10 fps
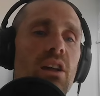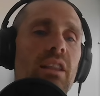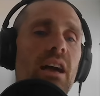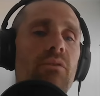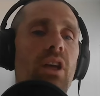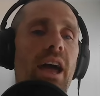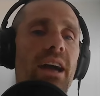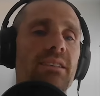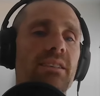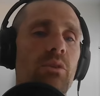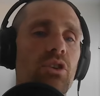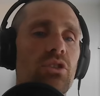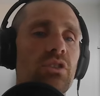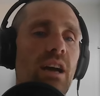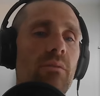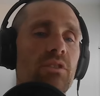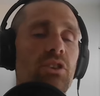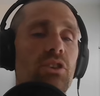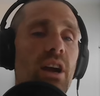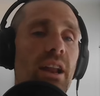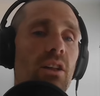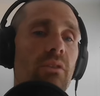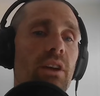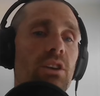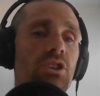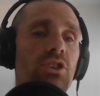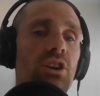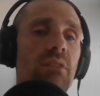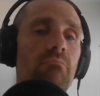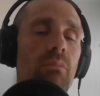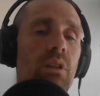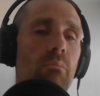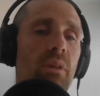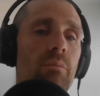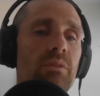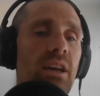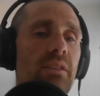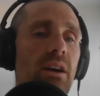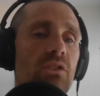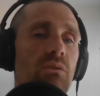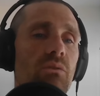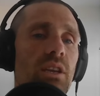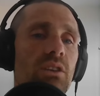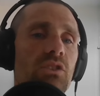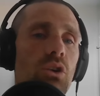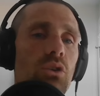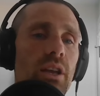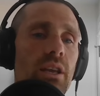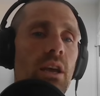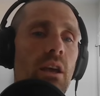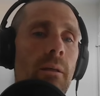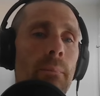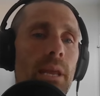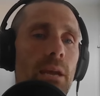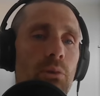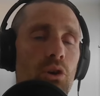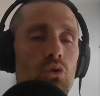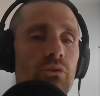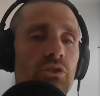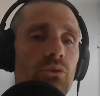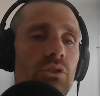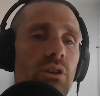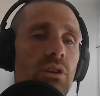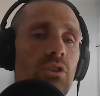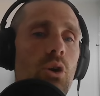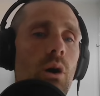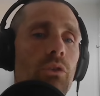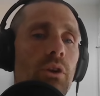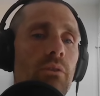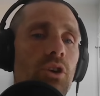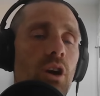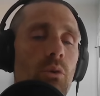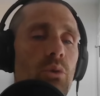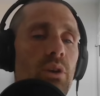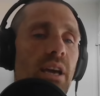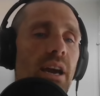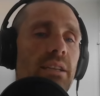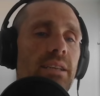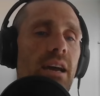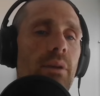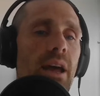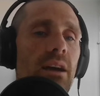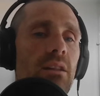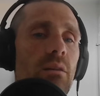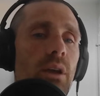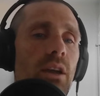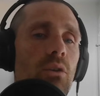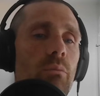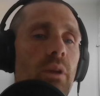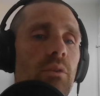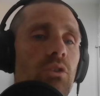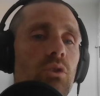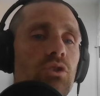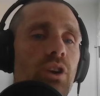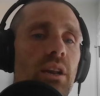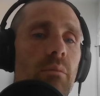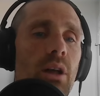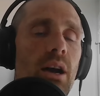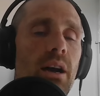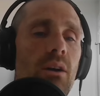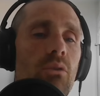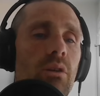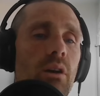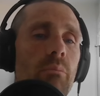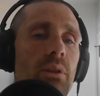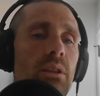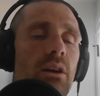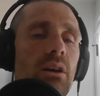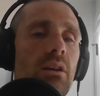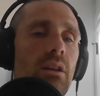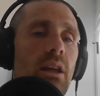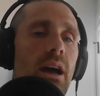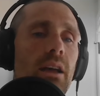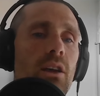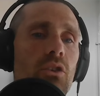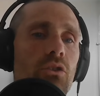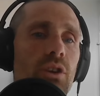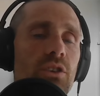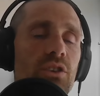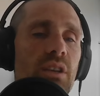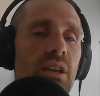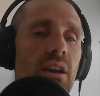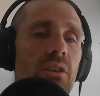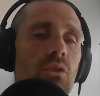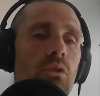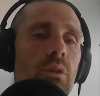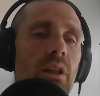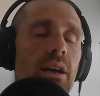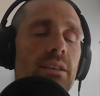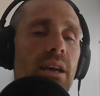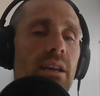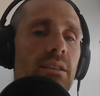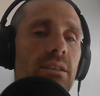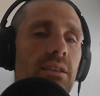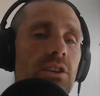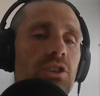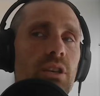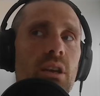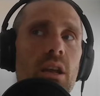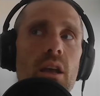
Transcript: Leadville has some hurdles. Obviously, you're at elevation, you're at like minimum 10,000 feet. So, like, it behooves you to go out there for a couple weeks ahead of time and acclimate or maybe do a training block out up in the in the high country just to kind of normalize that sensation